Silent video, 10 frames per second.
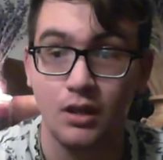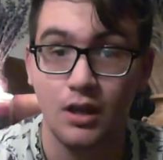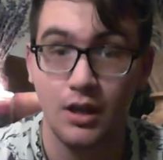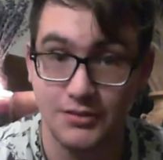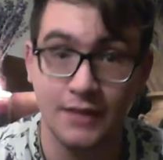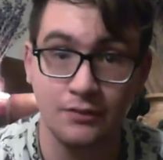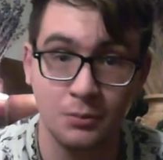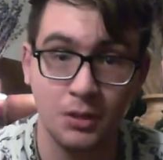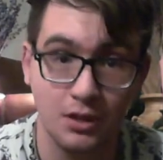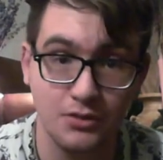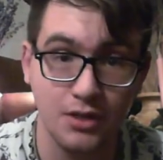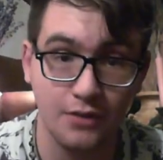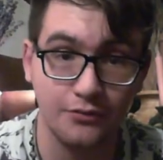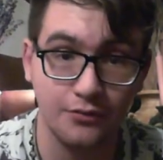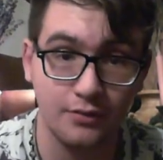Aside from a lot of
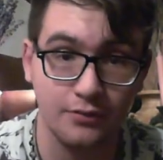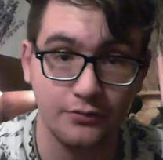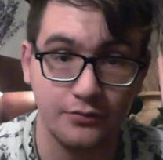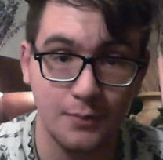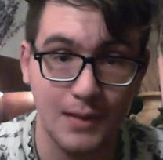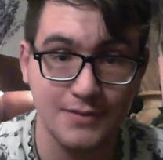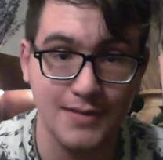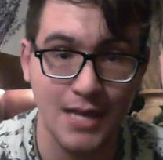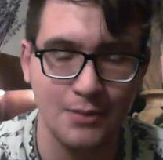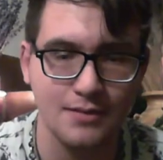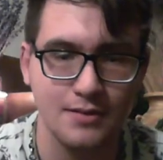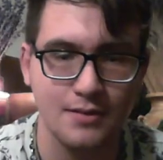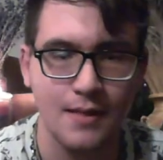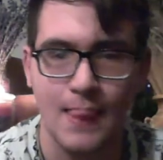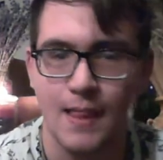stuff about Sabbats,
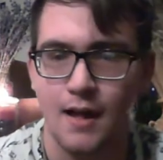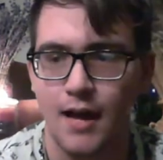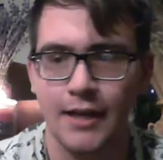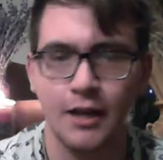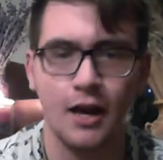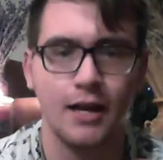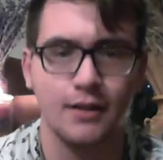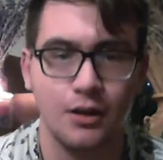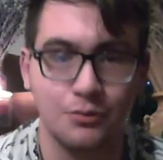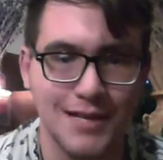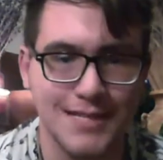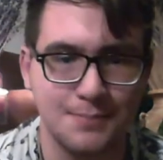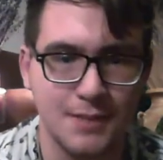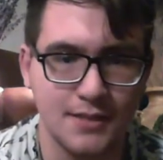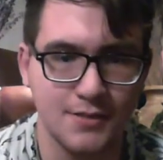I got
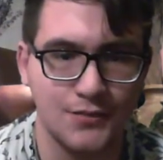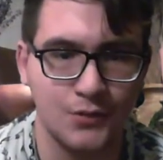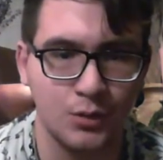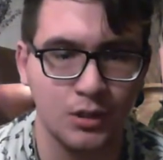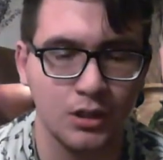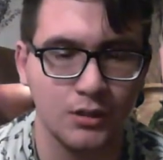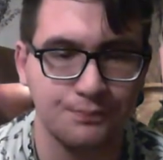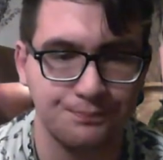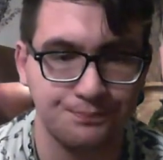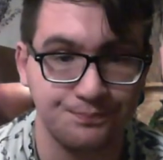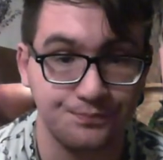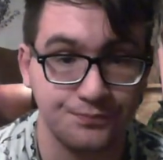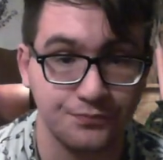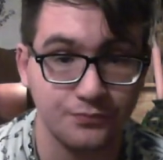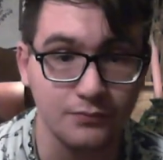recipes for
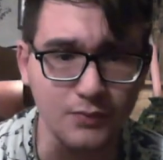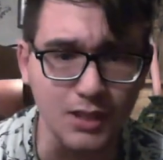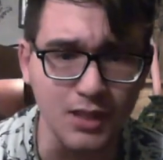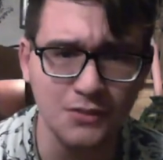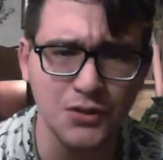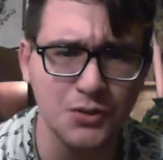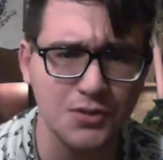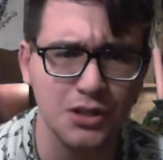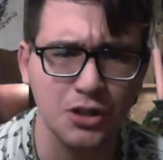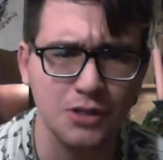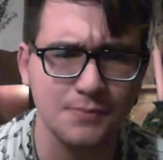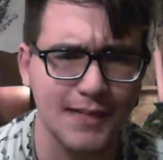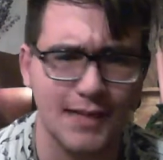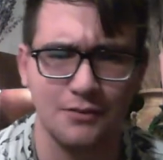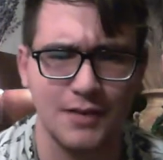infusing herbs. I
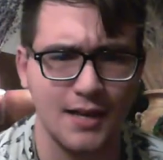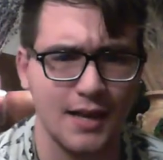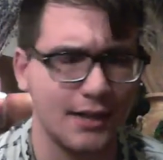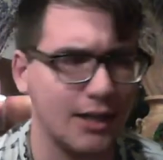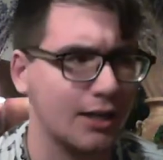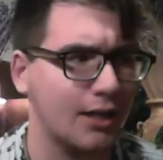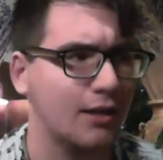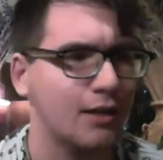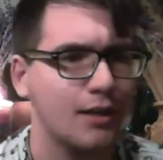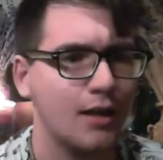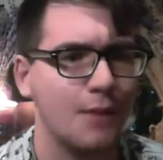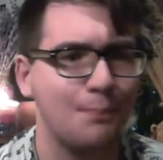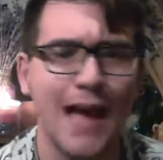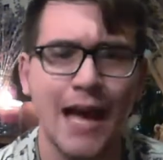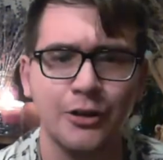got a
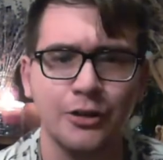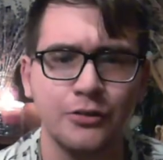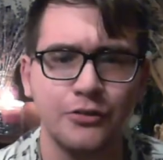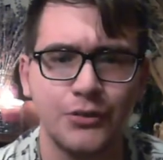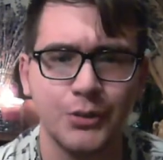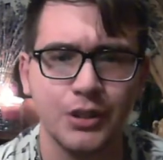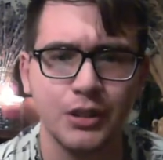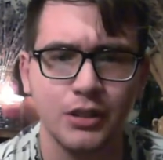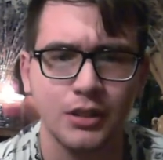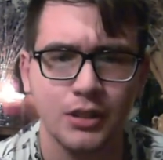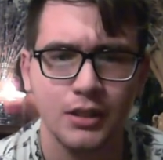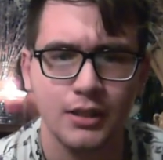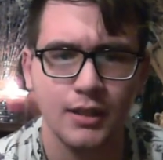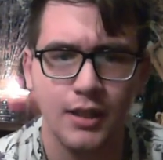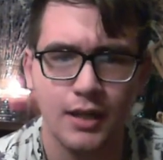pattern for
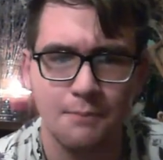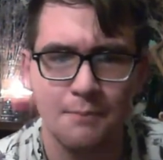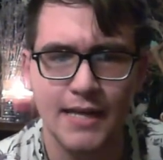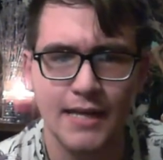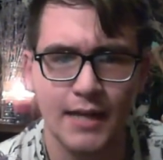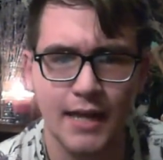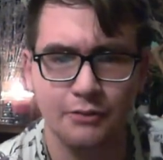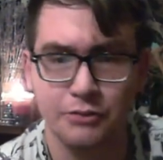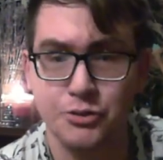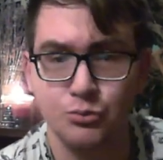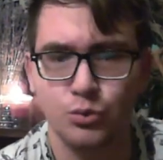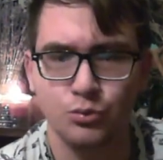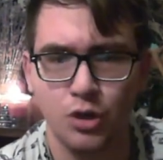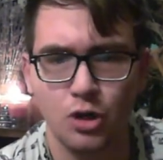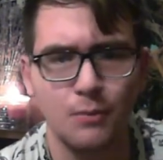making a ritual
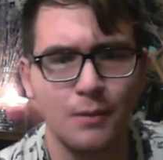robe.